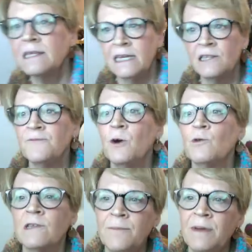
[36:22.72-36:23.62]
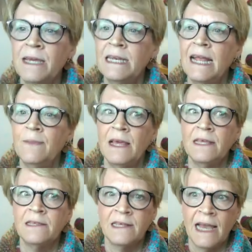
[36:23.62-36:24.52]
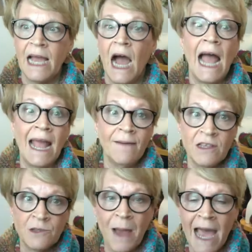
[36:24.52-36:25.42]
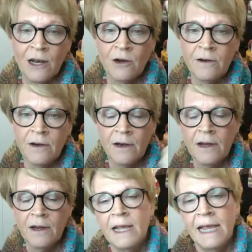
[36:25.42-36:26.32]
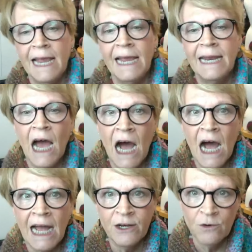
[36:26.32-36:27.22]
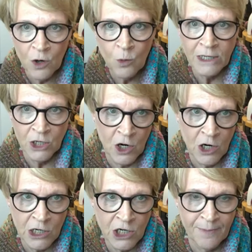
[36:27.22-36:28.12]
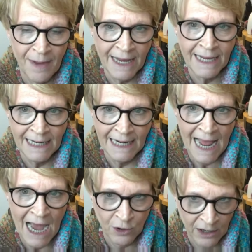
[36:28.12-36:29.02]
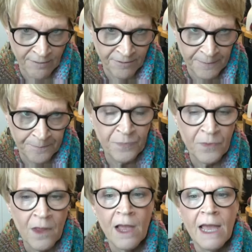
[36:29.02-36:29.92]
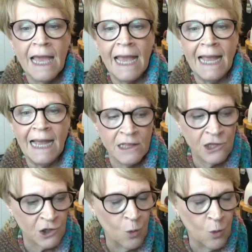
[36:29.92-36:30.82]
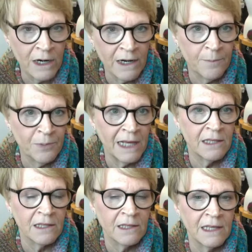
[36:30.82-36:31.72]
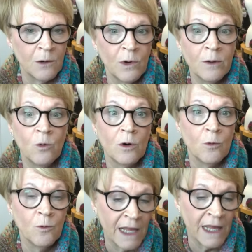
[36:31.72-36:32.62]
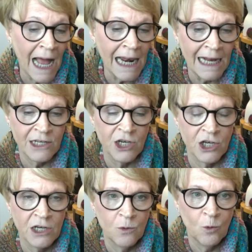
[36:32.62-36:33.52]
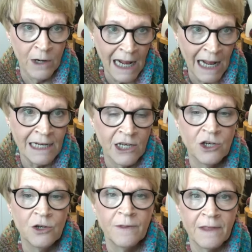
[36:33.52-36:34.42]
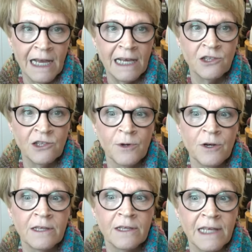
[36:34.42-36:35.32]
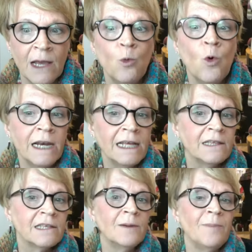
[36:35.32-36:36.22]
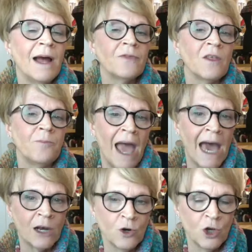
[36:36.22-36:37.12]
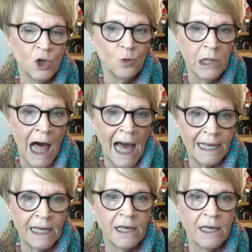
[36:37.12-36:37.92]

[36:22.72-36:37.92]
is folks come in and they say, I have this pattern and I don't know what yarn to make it out of. And so one of the places that we will that I like to what I like to do with a customer is say what is it about the pattern you like?